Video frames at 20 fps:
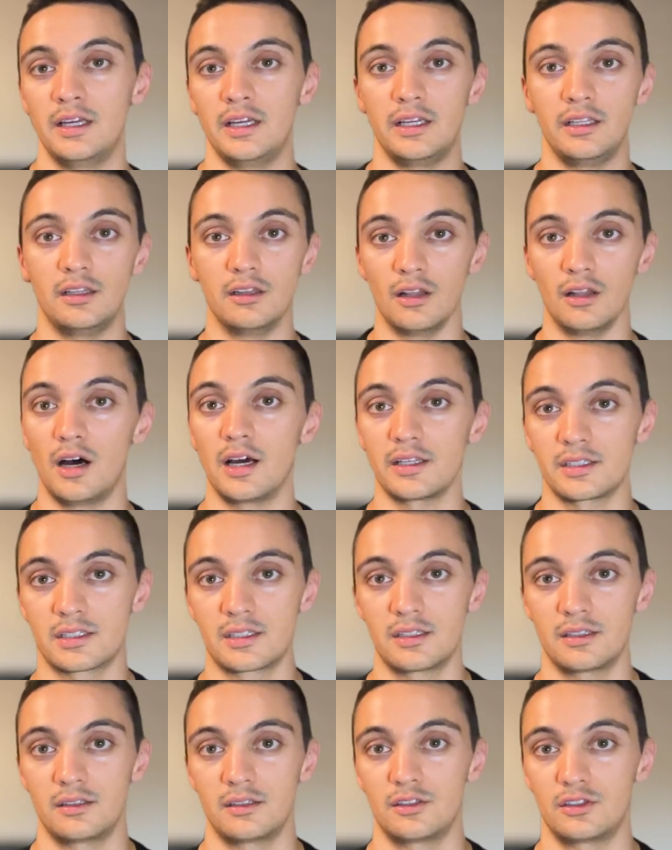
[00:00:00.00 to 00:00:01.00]
He'd
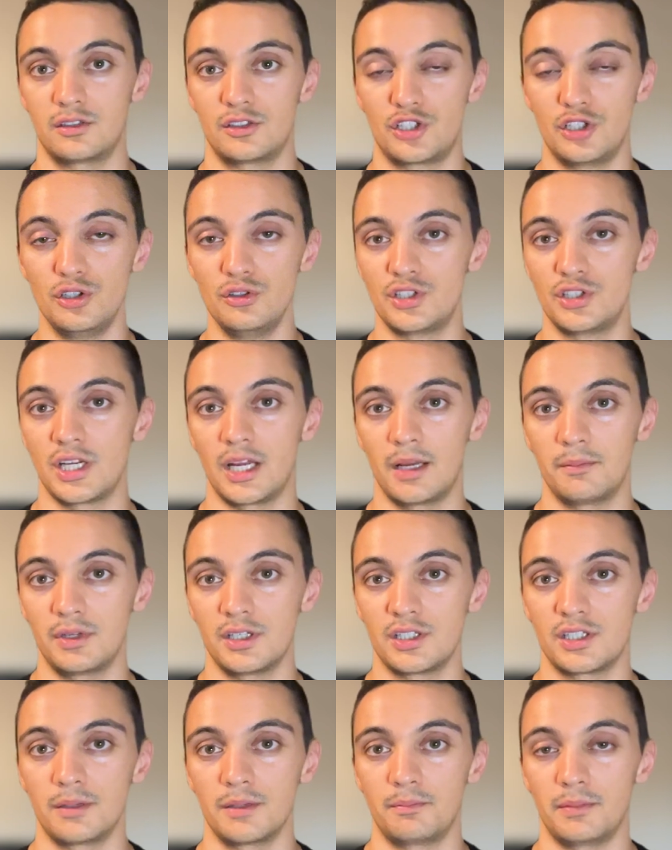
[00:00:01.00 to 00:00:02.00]
lost two
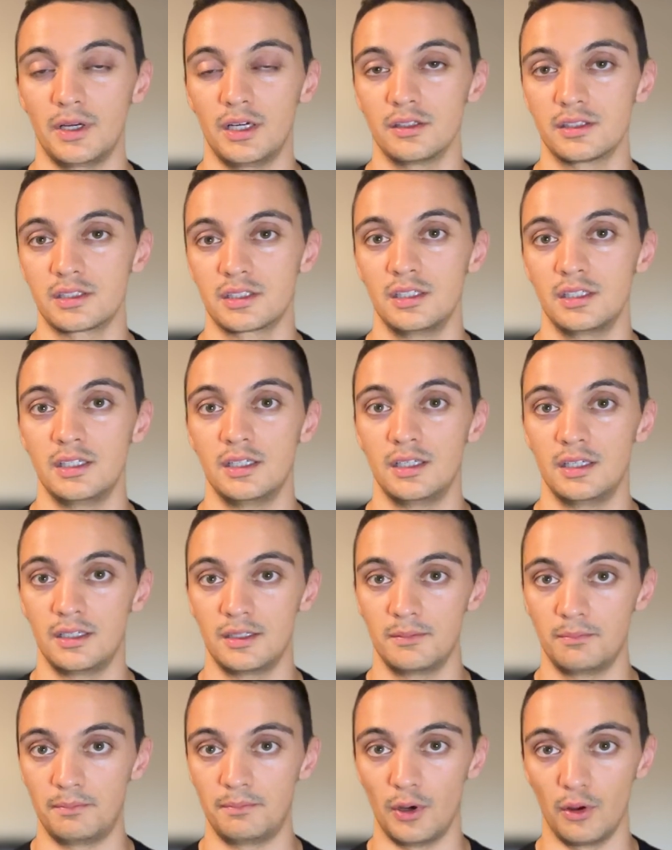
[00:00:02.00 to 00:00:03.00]
championship belts,
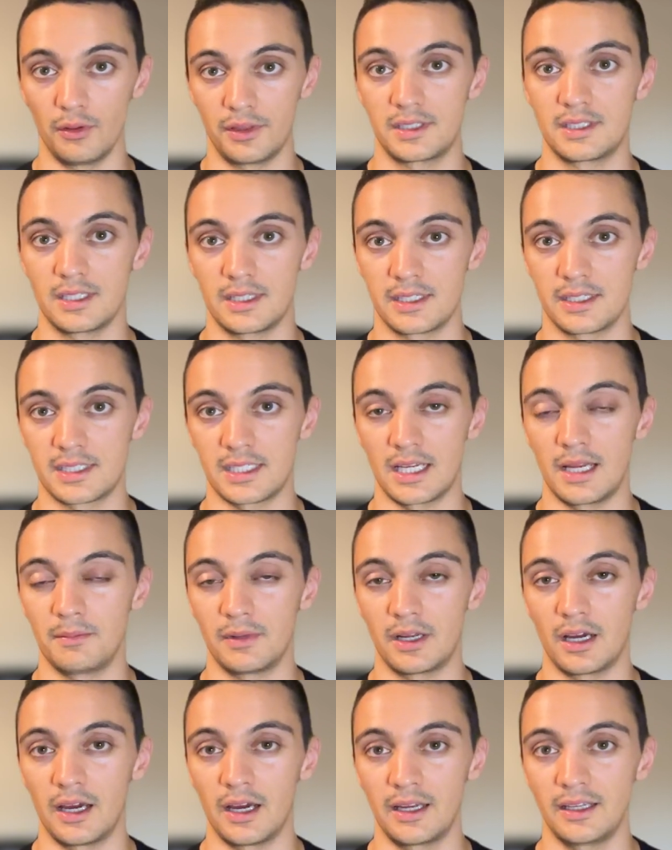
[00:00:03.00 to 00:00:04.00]
both to the
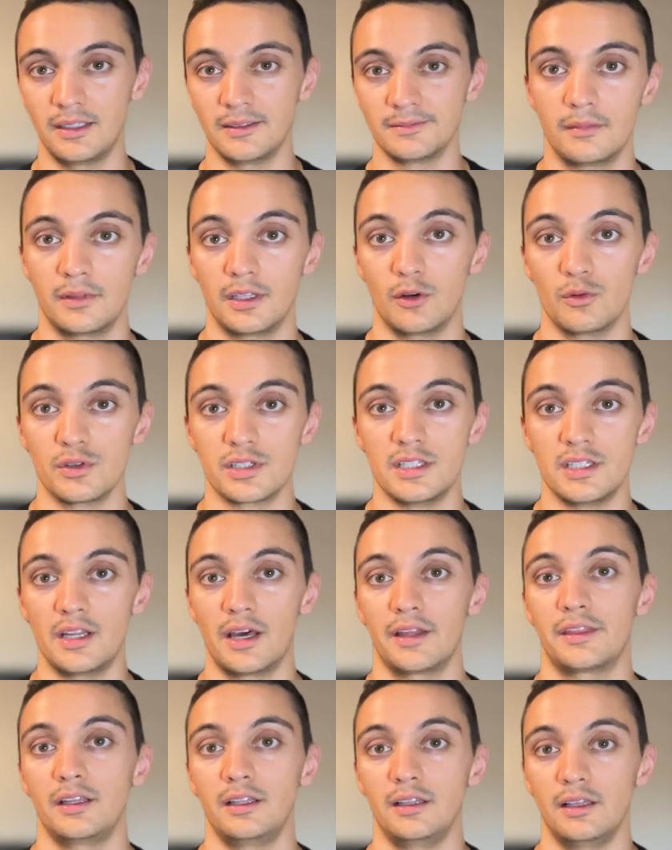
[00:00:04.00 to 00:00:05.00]
same guy. There was
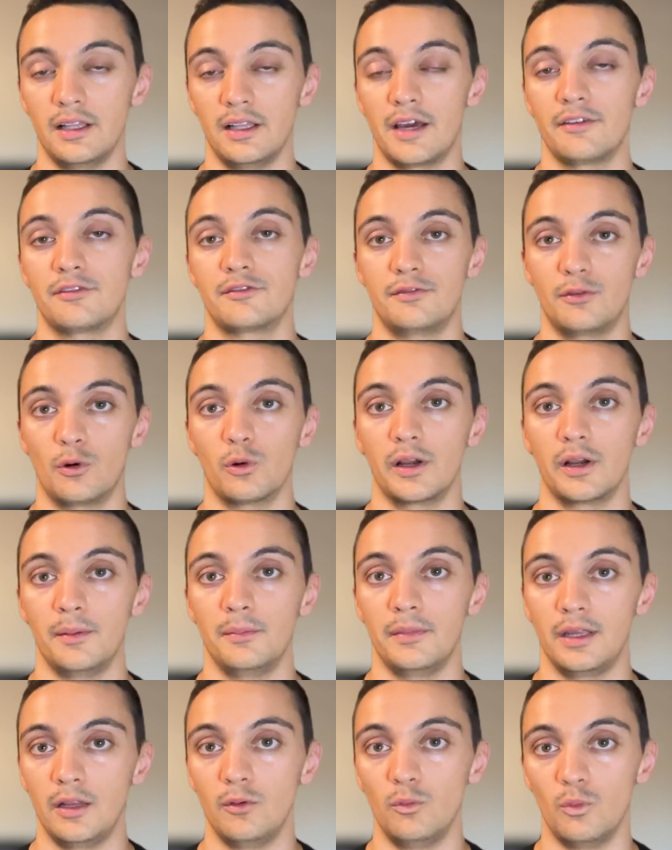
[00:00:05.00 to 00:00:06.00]
nothing left for
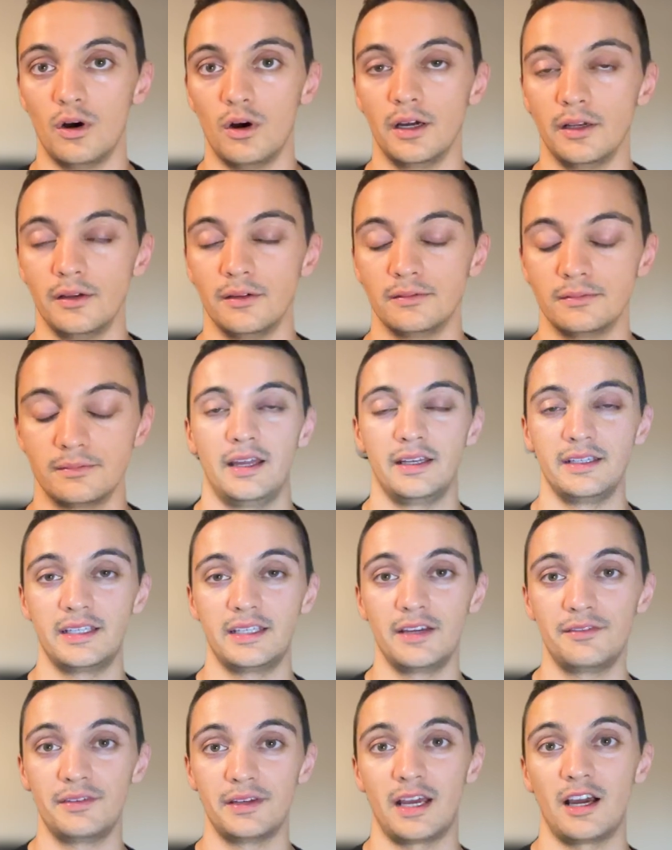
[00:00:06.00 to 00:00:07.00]
him in one. And
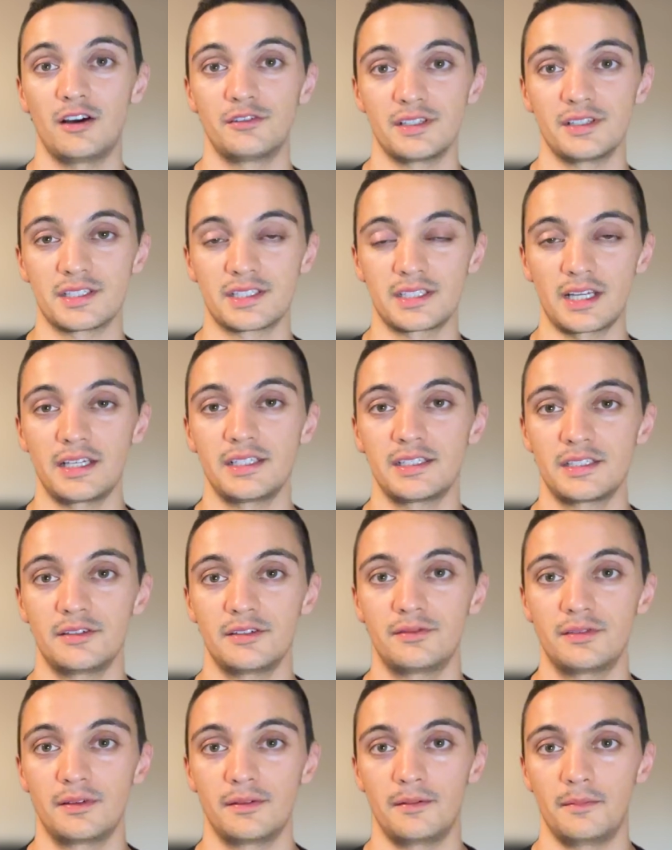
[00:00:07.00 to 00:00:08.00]
given how
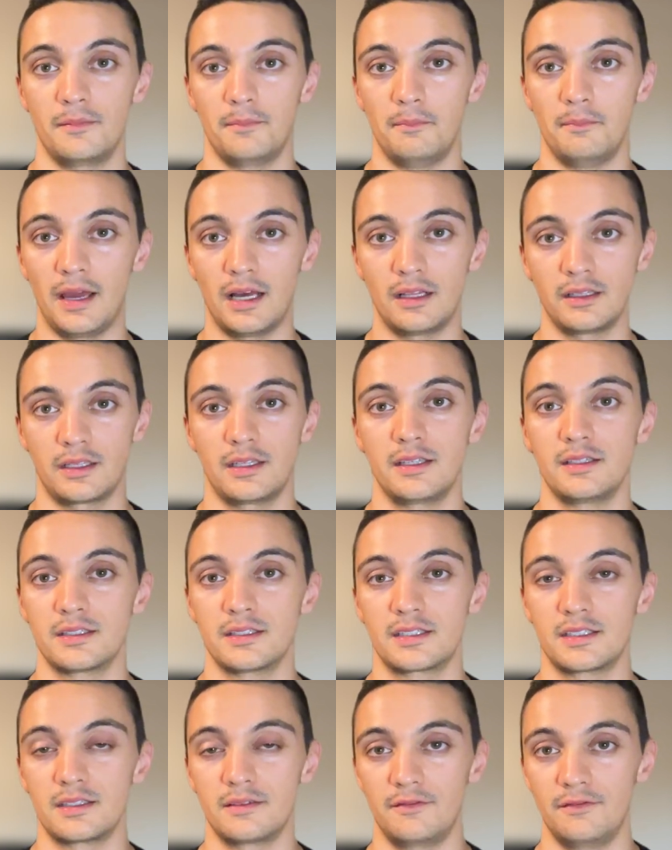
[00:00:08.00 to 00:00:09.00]
decisive
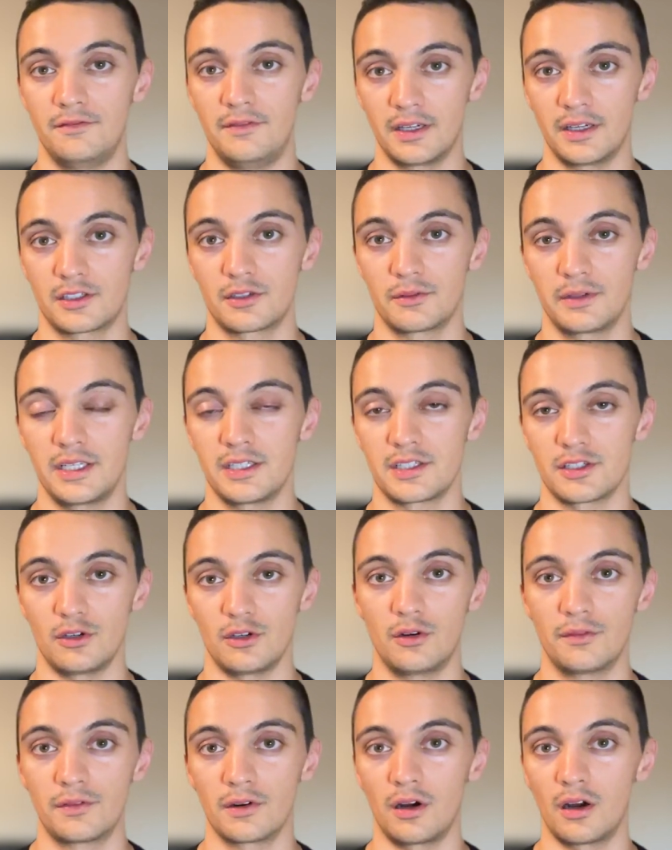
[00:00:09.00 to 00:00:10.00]
Malykhin's victories
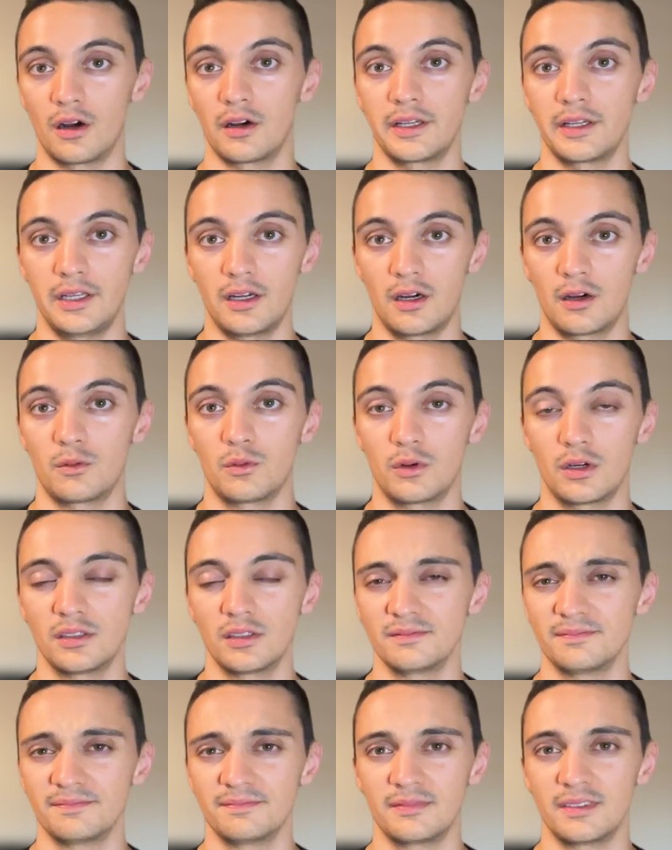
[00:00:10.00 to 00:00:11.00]
over RDR were,
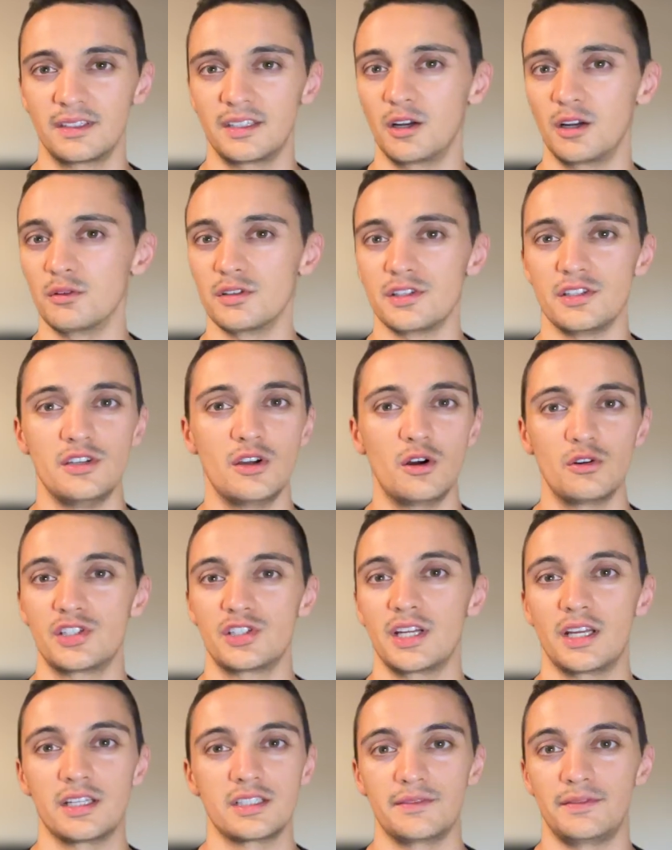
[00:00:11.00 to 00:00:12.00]
there was no
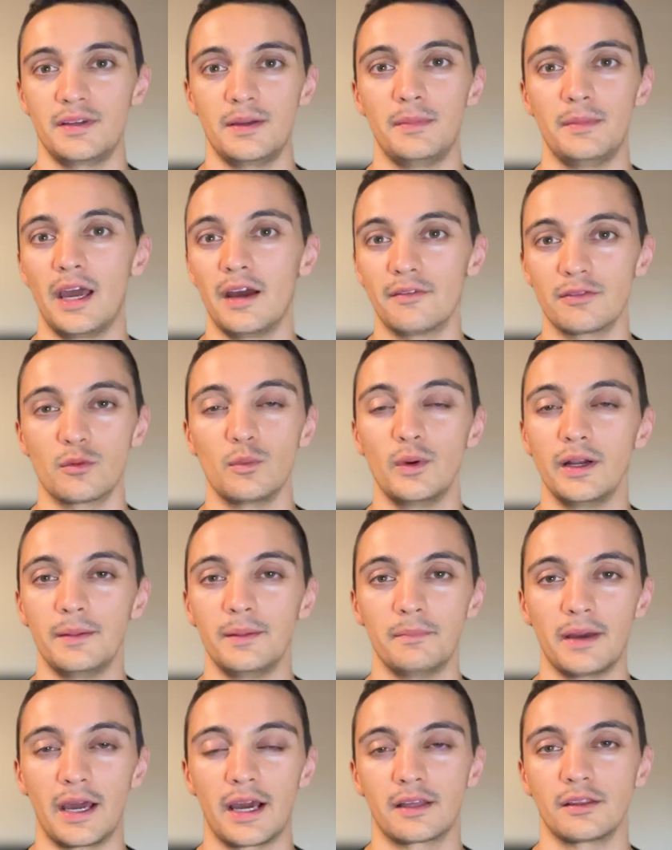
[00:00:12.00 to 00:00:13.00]
chance of him ever
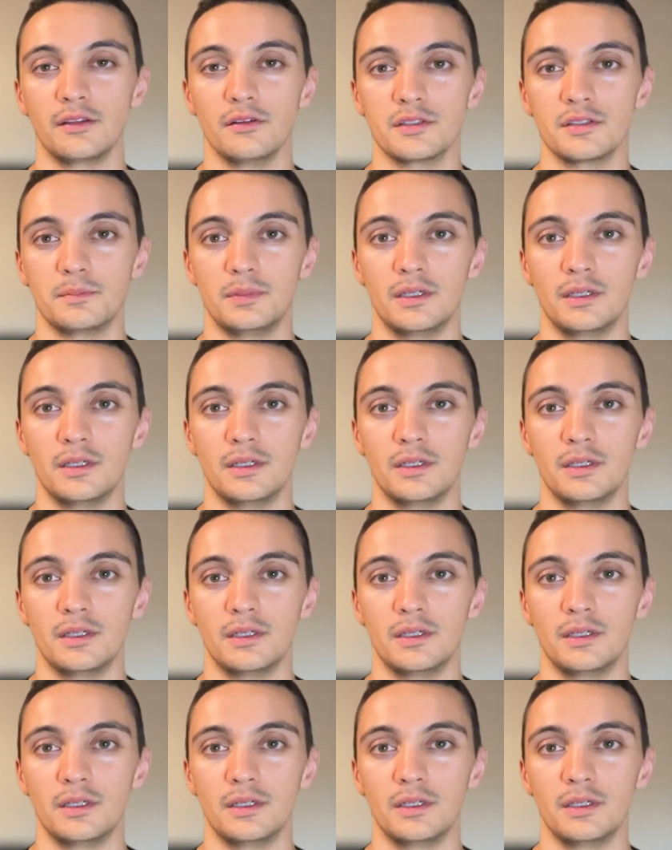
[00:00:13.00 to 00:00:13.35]
winning back those